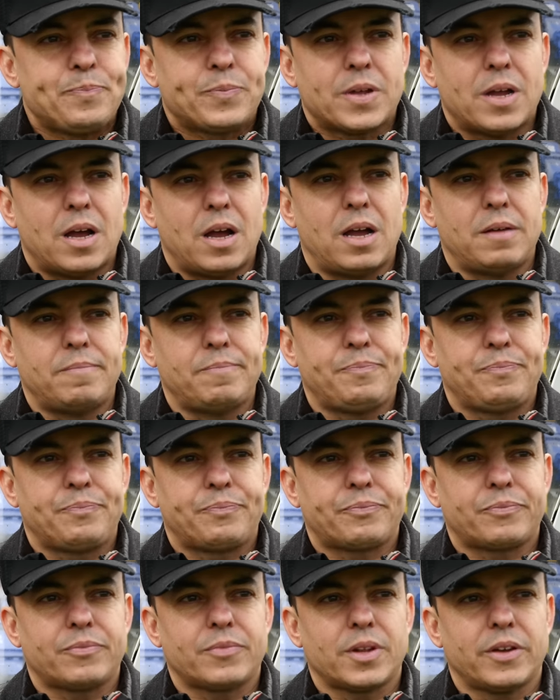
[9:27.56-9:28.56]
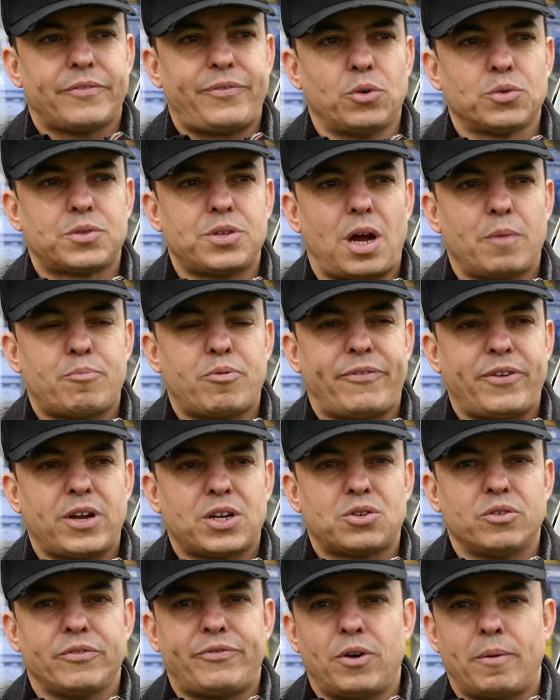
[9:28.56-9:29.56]
um, full time
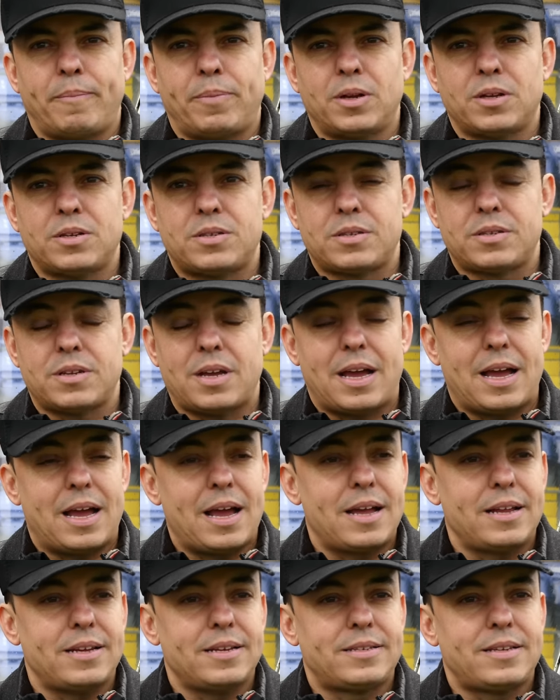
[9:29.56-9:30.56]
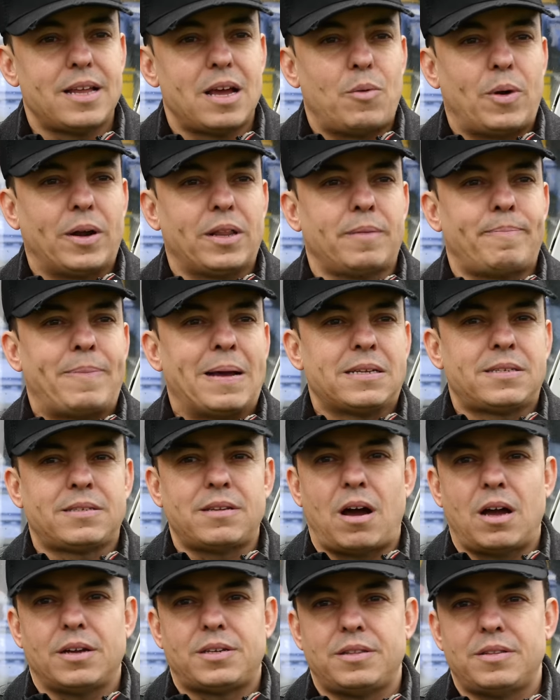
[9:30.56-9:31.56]
professional footballers, and they're one of the best
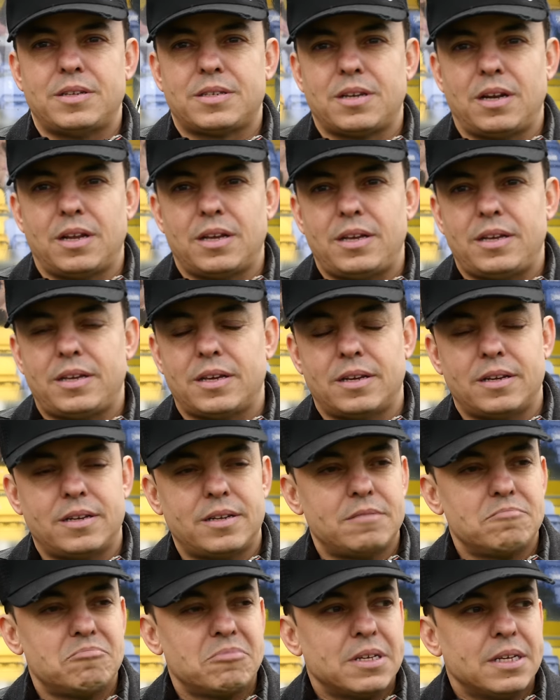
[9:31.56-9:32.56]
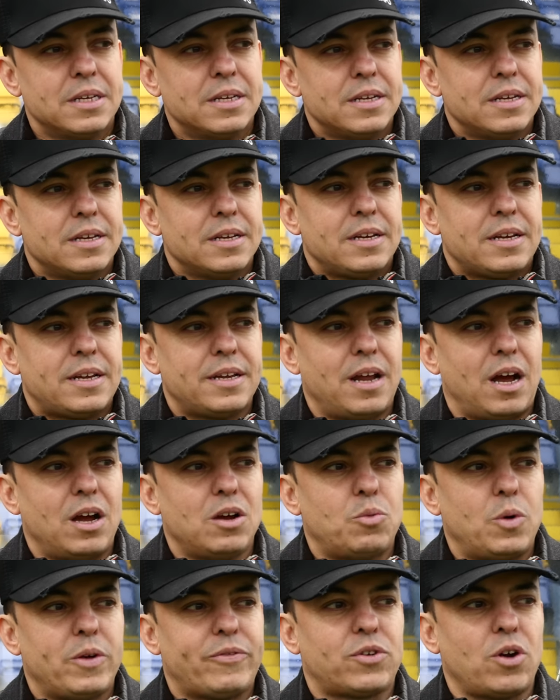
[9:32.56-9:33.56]
sides in this league. And you know
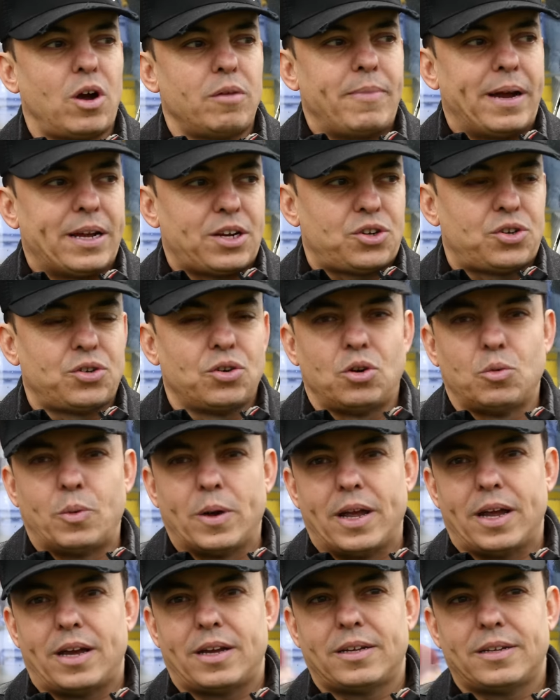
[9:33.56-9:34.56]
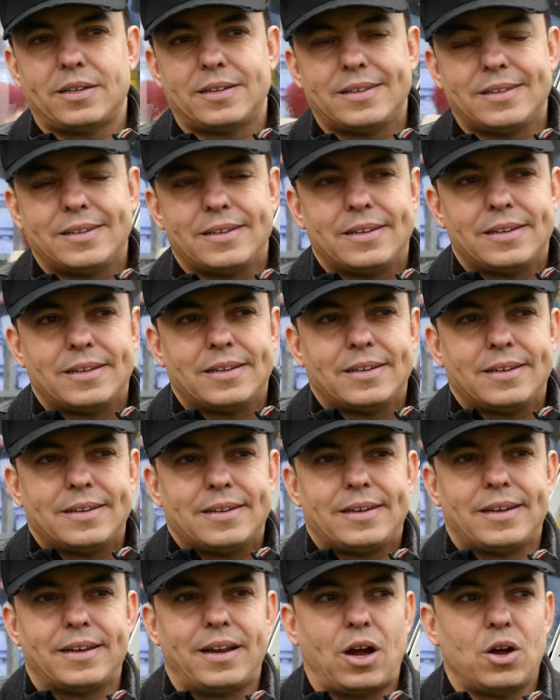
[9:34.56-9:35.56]
we've got to make sure we're
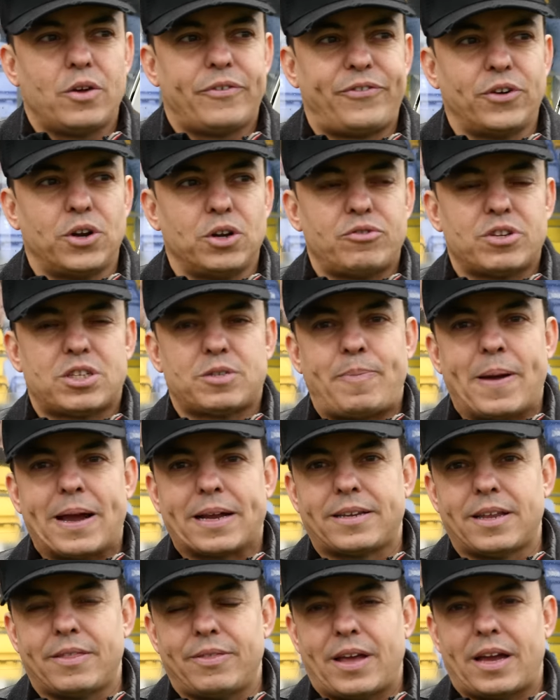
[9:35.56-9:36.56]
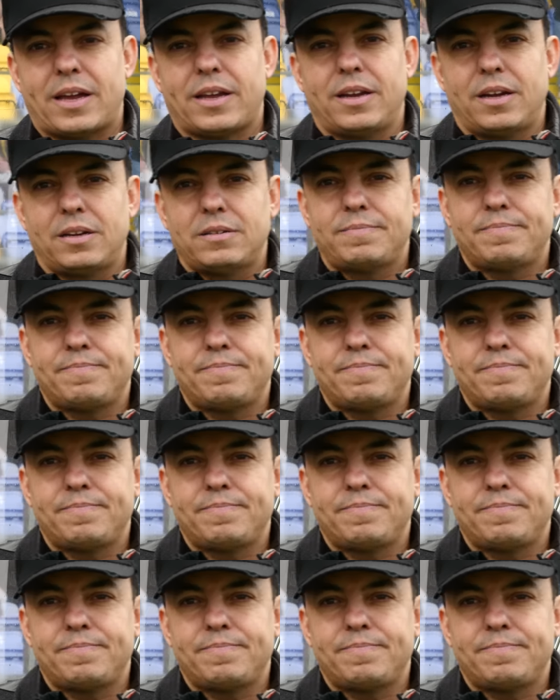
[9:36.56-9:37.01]
you know fully respecting that. You know,